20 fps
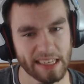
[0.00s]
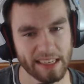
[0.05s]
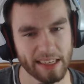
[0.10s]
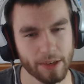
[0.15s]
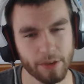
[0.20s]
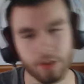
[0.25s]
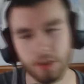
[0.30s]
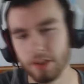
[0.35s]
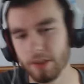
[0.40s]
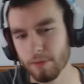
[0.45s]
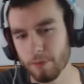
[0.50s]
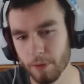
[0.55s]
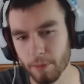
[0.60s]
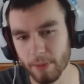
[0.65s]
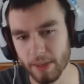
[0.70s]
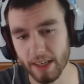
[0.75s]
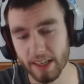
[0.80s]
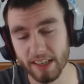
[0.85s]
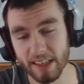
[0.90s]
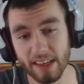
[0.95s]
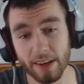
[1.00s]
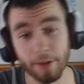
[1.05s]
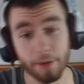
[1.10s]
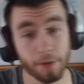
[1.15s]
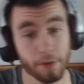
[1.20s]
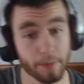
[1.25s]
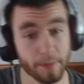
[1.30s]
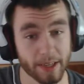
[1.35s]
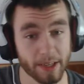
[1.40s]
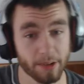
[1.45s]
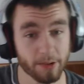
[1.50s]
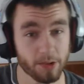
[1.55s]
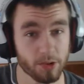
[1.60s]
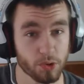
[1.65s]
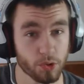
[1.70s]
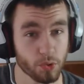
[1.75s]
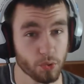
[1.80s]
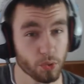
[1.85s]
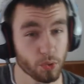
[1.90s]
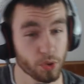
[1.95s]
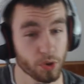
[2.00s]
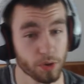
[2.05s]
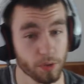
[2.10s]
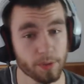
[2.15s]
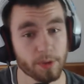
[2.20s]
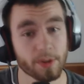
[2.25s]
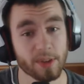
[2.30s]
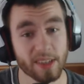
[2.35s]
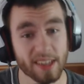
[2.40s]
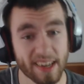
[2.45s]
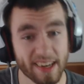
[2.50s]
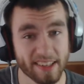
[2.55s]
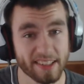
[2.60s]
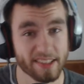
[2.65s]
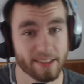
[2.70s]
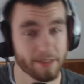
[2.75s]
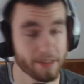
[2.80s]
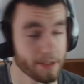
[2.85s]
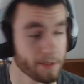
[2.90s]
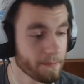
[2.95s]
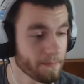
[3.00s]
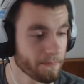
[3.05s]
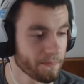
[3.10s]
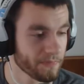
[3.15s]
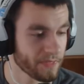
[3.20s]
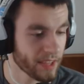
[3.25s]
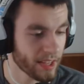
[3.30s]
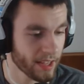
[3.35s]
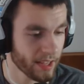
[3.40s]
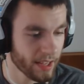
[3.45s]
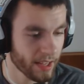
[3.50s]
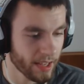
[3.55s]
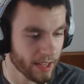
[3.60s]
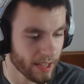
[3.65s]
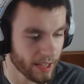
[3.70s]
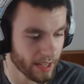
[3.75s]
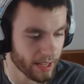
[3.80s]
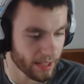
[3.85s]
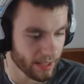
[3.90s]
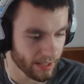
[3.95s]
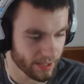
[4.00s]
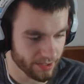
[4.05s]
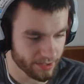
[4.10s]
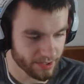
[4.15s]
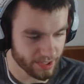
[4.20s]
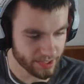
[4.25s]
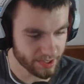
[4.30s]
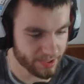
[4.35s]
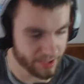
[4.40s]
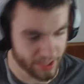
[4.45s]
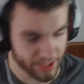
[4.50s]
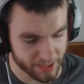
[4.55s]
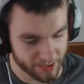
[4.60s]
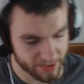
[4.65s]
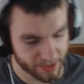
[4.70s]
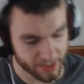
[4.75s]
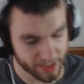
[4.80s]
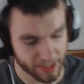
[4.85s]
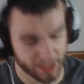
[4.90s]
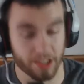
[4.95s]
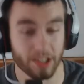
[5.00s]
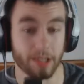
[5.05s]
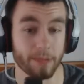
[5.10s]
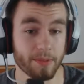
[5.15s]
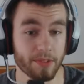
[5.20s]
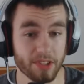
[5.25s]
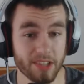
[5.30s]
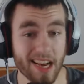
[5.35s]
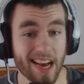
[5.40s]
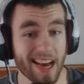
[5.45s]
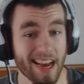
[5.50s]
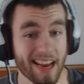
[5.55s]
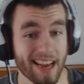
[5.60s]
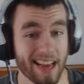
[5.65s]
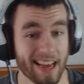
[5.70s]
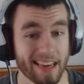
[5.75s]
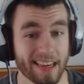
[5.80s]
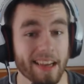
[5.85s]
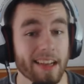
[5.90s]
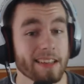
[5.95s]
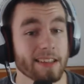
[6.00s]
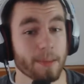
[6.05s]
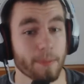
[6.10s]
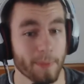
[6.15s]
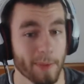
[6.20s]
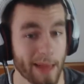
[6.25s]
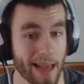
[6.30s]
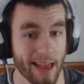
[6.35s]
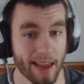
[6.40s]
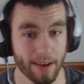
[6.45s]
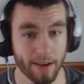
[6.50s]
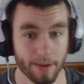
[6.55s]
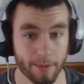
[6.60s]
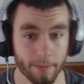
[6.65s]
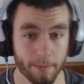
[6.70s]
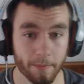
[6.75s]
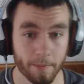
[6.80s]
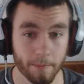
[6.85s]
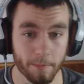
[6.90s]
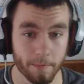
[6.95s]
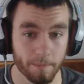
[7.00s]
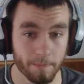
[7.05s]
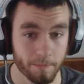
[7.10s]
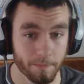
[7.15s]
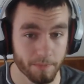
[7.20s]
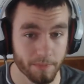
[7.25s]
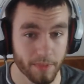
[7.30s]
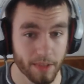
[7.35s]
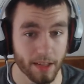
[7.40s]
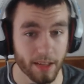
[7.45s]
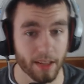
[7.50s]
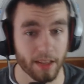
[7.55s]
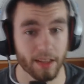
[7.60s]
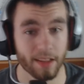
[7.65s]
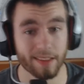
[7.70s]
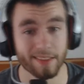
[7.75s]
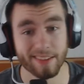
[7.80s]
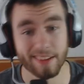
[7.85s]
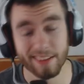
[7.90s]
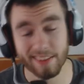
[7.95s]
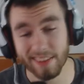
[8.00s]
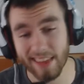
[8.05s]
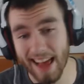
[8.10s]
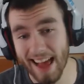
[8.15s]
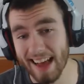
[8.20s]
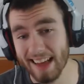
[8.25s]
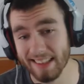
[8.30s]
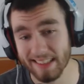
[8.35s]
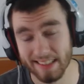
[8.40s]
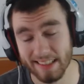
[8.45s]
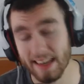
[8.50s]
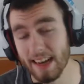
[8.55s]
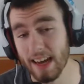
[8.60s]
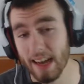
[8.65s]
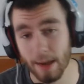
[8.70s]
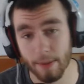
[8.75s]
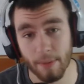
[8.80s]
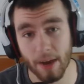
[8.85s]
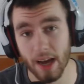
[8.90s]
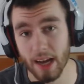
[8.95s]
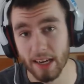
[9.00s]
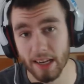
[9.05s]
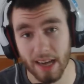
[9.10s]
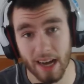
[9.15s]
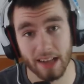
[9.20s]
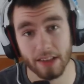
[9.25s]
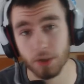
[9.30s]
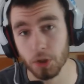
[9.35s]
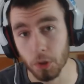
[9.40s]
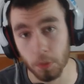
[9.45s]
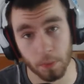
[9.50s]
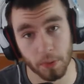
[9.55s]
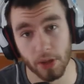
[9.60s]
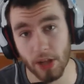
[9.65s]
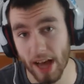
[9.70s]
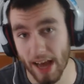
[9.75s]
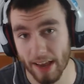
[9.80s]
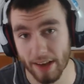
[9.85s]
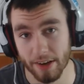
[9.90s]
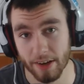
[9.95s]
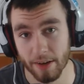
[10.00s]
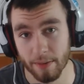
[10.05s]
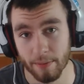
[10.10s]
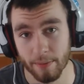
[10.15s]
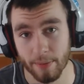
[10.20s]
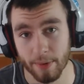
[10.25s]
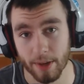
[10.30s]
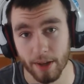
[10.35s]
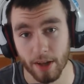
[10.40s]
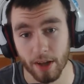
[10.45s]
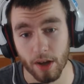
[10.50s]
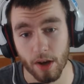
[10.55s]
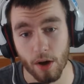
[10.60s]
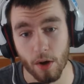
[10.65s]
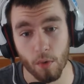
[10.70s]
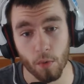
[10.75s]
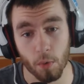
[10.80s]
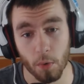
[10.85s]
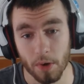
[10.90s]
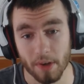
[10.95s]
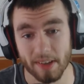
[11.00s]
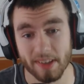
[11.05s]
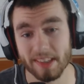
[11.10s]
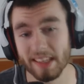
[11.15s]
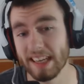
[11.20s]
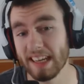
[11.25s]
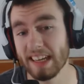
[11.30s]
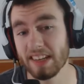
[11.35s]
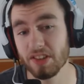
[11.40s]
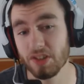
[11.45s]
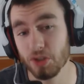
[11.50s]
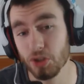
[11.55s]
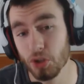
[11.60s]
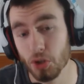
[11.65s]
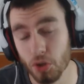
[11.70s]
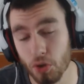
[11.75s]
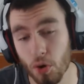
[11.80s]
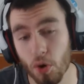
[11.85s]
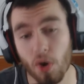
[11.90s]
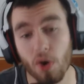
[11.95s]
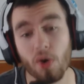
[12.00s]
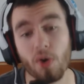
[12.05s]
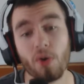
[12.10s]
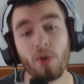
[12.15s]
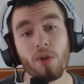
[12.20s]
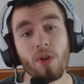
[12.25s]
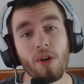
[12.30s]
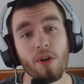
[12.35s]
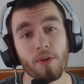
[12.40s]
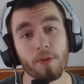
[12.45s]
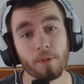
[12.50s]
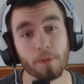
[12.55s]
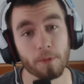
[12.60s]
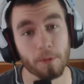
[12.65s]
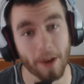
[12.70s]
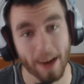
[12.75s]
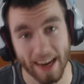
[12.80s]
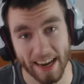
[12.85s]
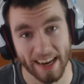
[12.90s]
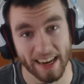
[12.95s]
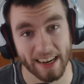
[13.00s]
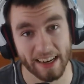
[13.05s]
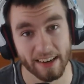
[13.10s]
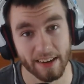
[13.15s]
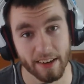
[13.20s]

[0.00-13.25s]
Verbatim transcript: it was for me. He did it for me, which was really really nice of him. Is this season in Grim Sky I got to platinum. The last time I got to platinum was in Skull Rain.